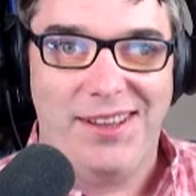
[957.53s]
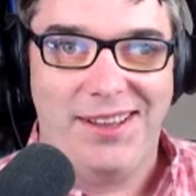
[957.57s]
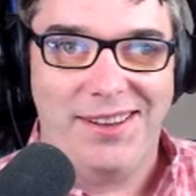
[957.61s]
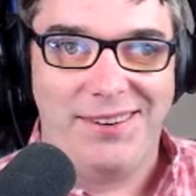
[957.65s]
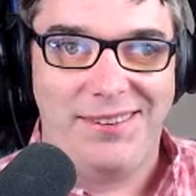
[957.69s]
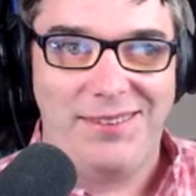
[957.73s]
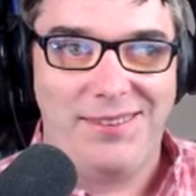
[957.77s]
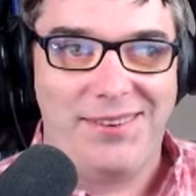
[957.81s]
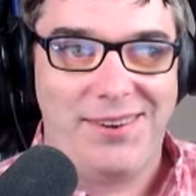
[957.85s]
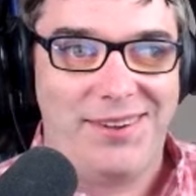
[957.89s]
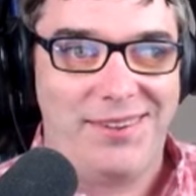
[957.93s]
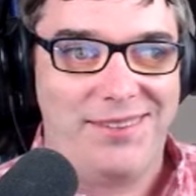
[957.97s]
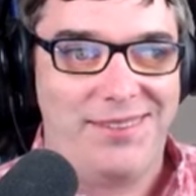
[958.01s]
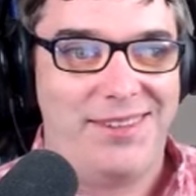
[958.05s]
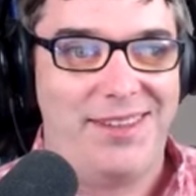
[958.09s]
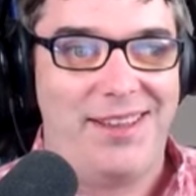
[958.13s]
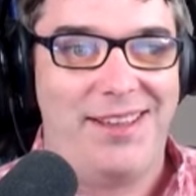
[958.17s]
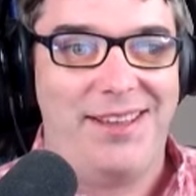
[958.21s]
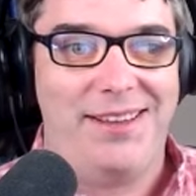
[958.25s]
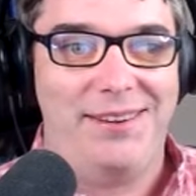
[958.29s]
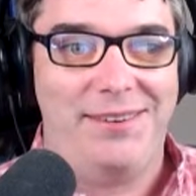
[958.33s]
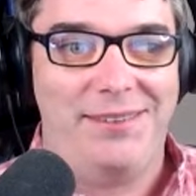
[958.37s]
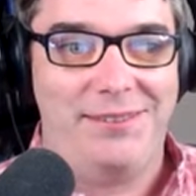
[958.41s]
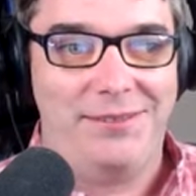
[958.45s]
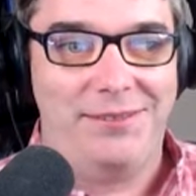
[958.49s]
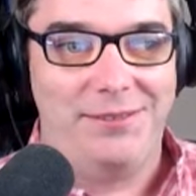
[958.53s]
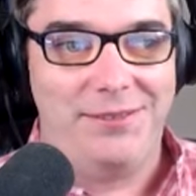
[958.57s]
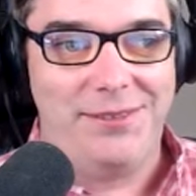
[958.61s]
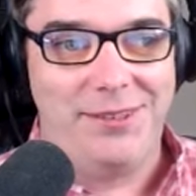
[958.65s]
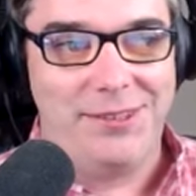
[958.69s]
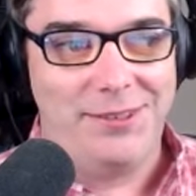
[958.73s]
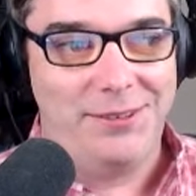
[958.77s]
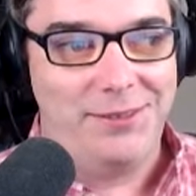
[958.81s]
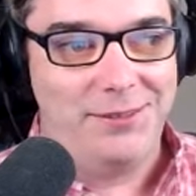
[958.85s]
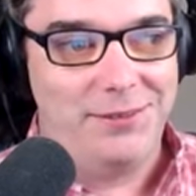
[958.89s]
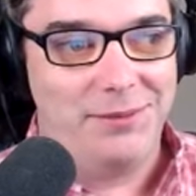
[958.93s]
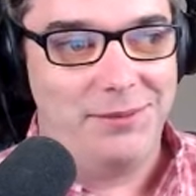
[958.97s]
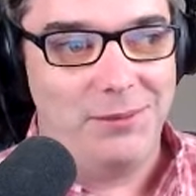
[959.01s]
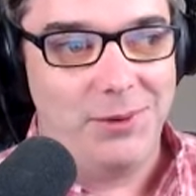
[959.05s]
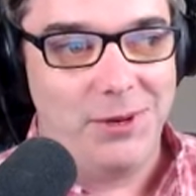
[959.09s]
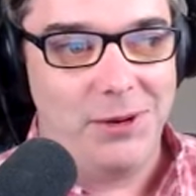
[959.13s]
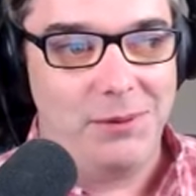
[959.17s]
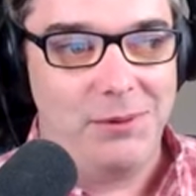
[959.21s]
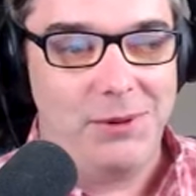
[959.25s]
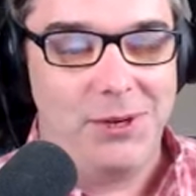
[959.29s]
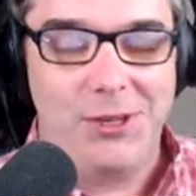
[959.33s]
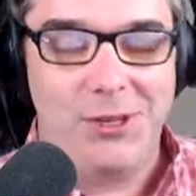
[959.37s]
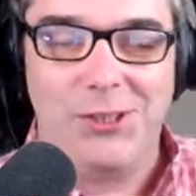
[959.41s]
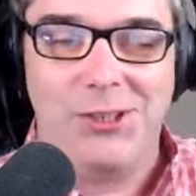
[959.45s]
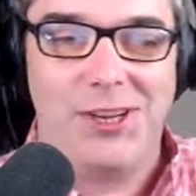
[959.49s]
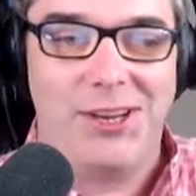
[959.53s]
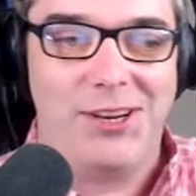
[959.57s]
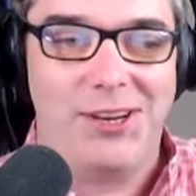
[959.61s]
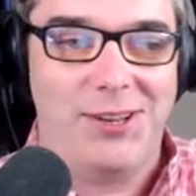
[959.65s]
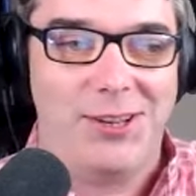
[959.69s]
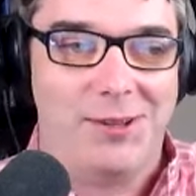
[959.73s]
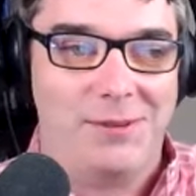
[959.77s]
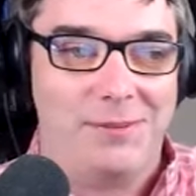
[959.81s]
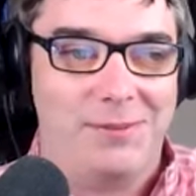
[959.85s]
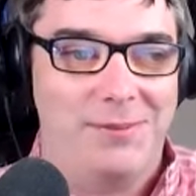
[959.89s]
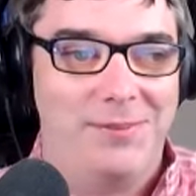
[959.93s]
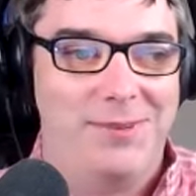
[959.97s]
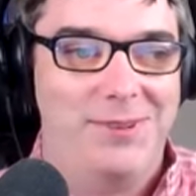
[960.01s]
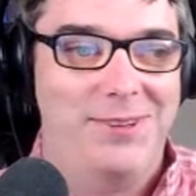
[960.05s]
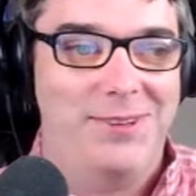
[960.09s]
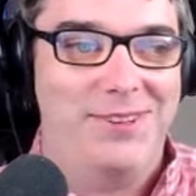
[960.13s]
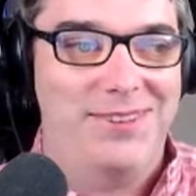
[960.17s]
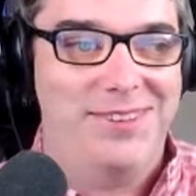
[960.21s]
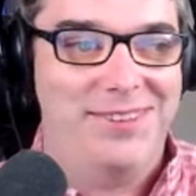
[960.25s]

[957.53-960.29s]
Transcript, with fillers: I don't got that. You know, what do you say to them?